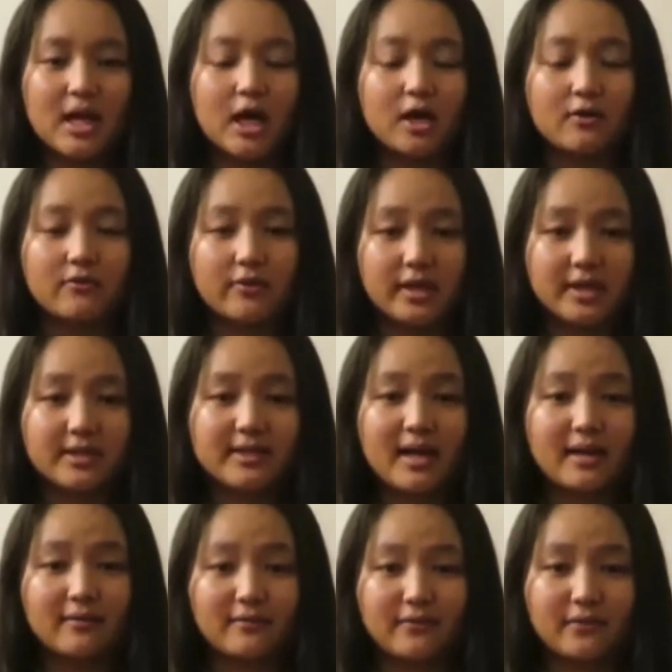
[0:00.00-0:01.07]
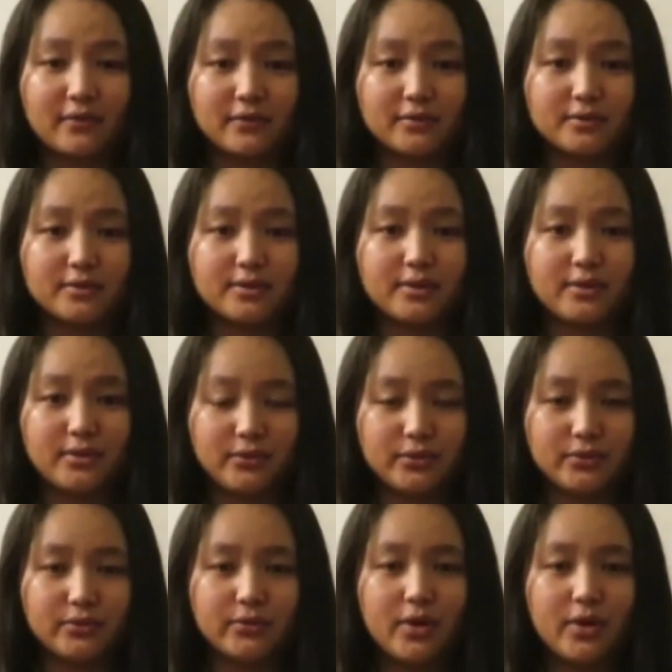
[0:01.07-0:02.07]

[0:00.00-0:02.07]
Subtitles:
are very thankful to you